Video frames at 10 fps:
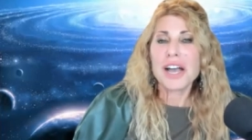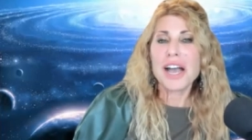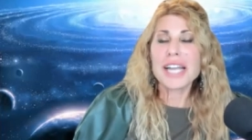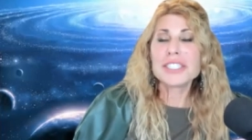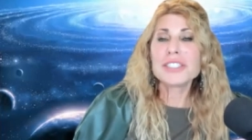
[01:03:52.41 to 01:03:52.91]

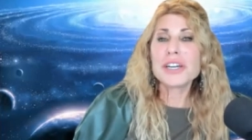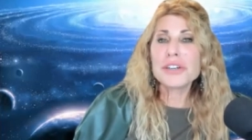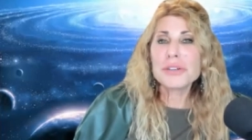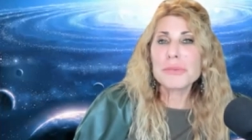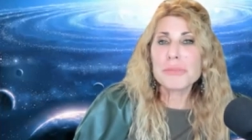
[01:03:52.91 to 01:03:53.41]
I
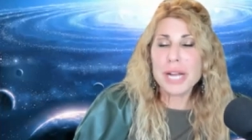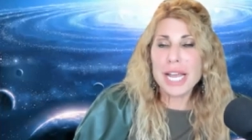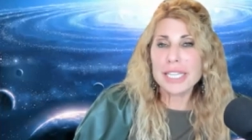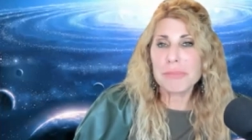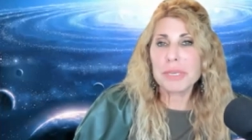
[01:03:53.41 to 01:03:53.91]
know,
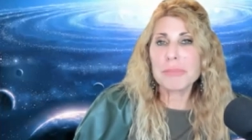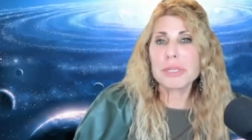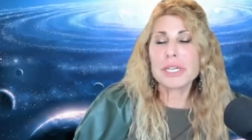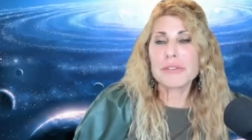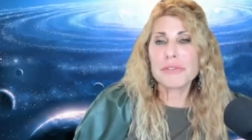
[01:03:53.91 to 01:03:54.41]
Brad, that
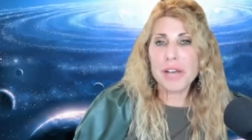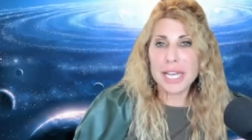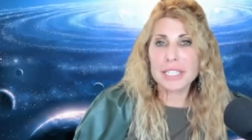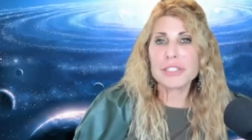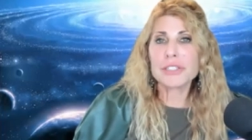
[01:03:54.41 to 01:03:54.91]
people can
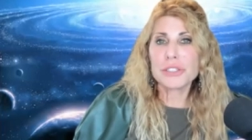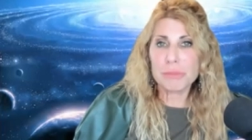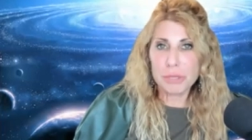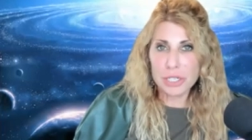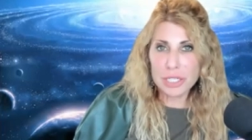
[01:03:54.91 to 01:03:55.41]
find your
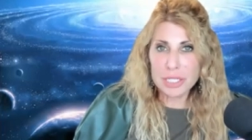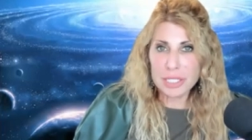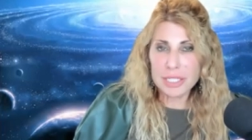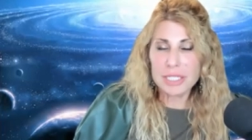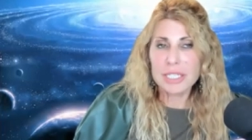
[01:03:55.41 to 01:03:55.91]

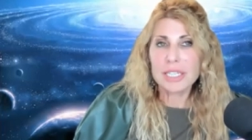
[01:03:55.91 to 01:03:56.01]
books